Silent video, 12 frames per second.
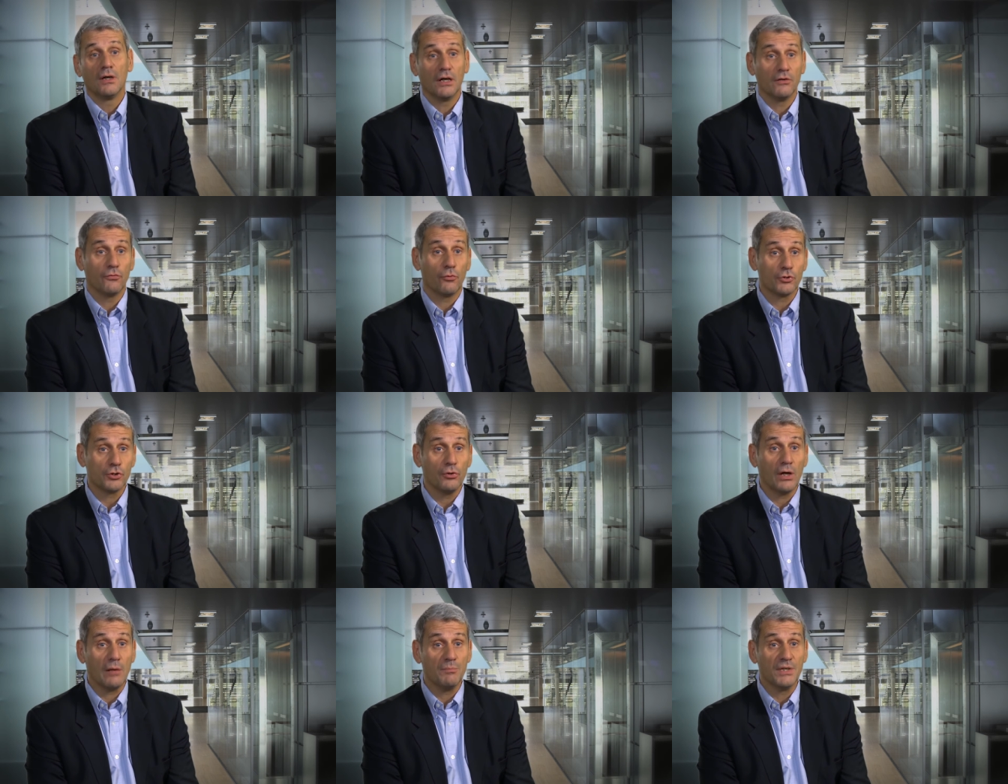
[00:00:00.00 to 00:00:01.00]
and for
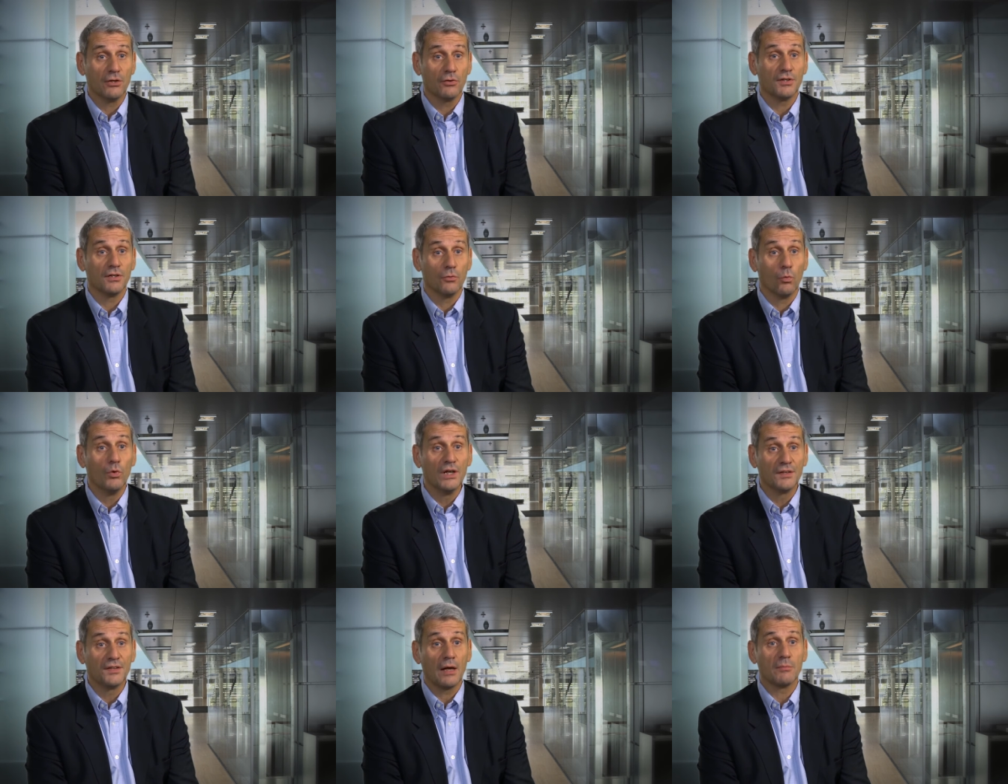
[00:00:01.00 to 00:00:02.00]
sure helping us in
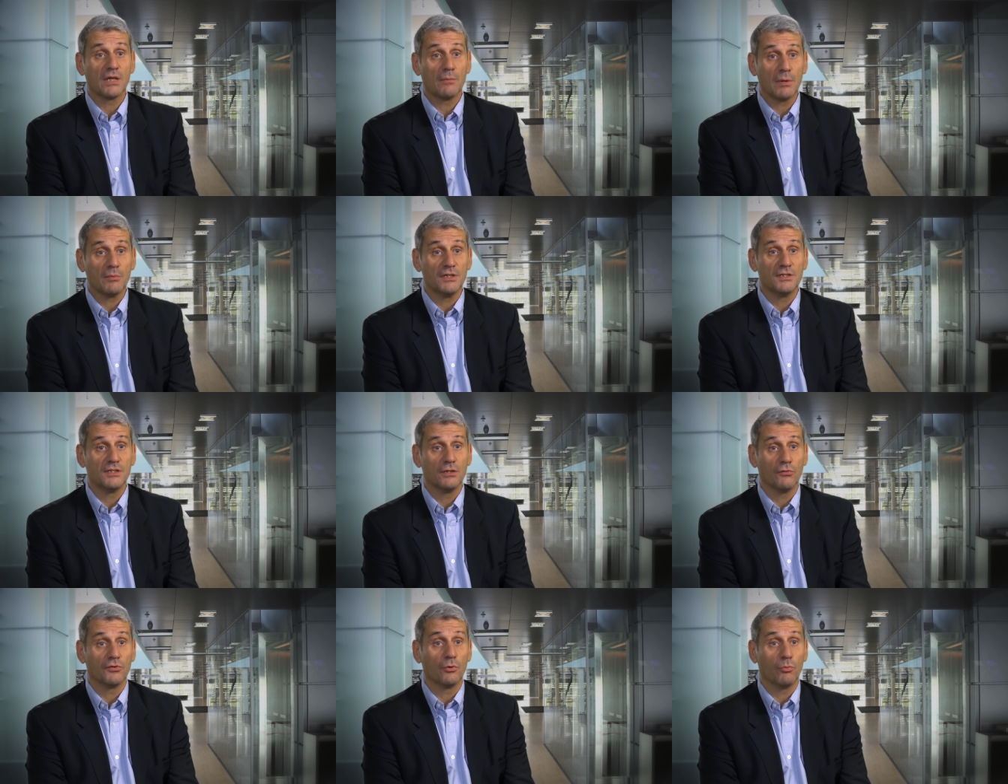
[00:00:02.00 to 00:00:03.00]
real-time capability
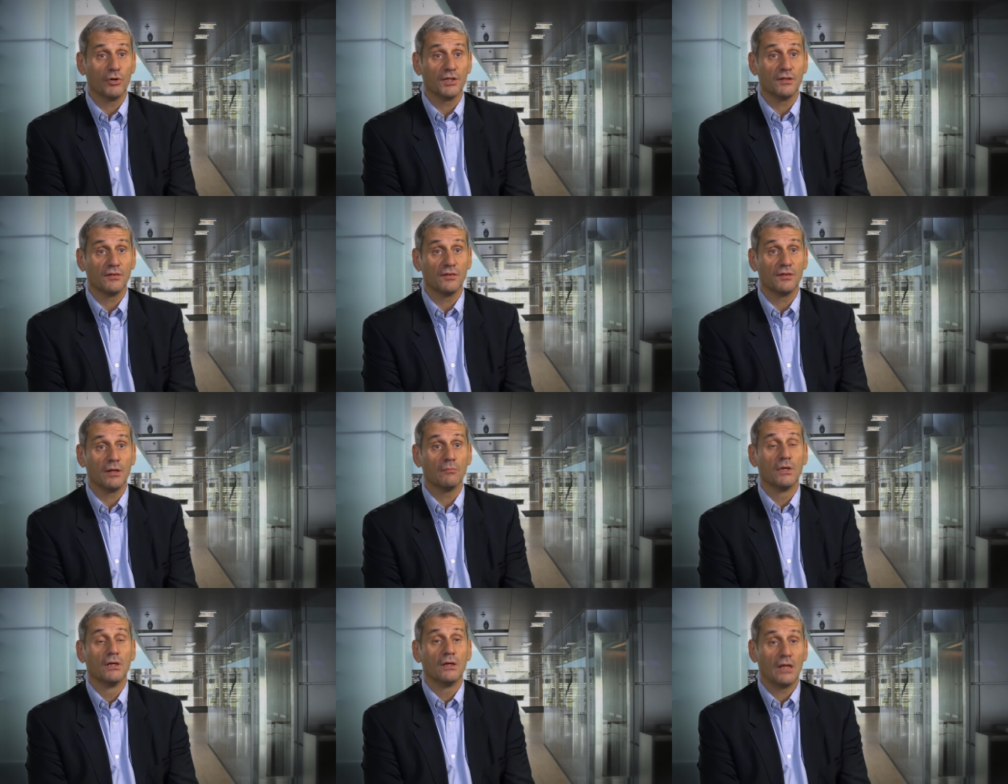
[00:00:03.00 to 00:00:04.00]
of the operating system
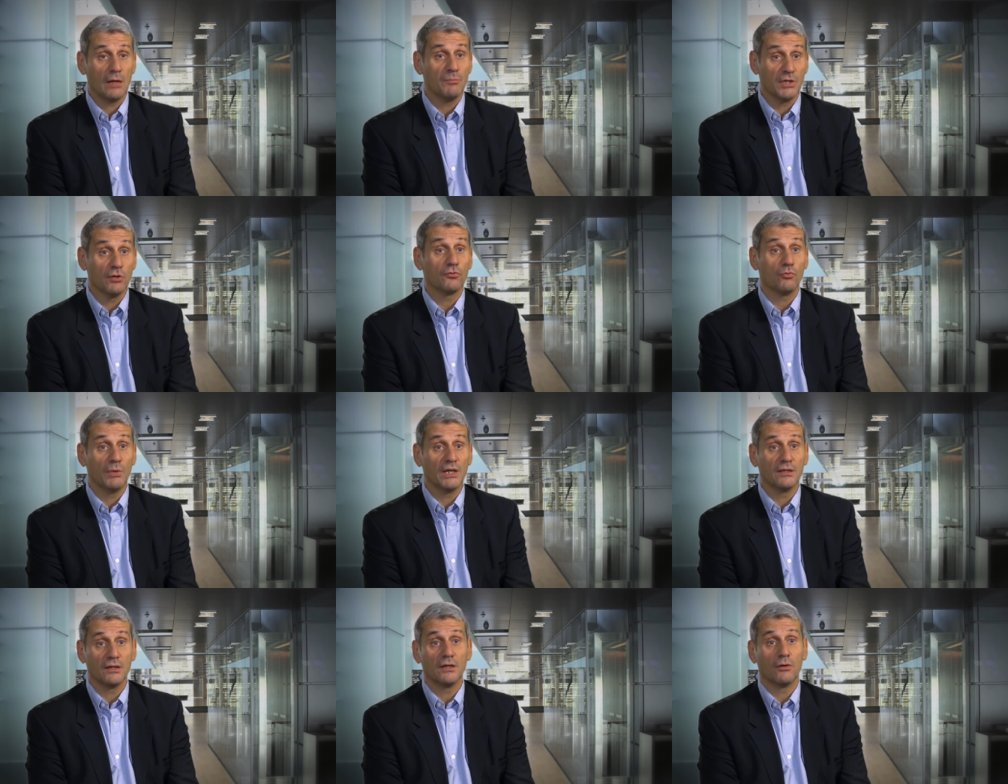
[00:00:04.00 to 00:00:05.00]
helping us to
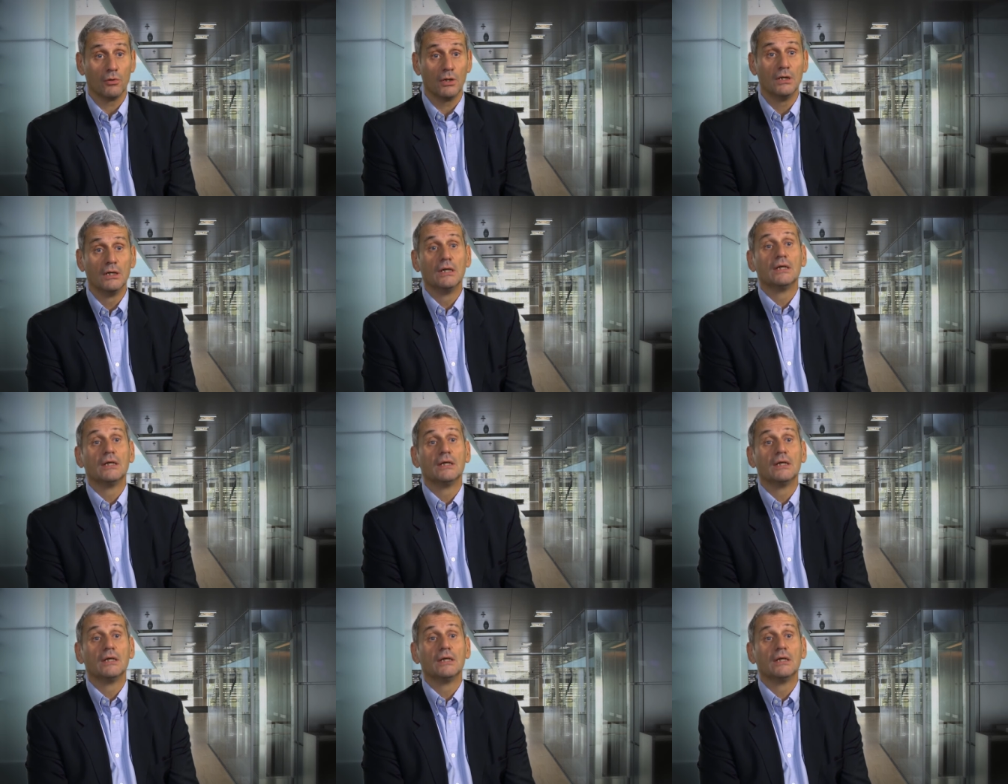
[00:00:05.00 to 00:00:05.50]
maintain our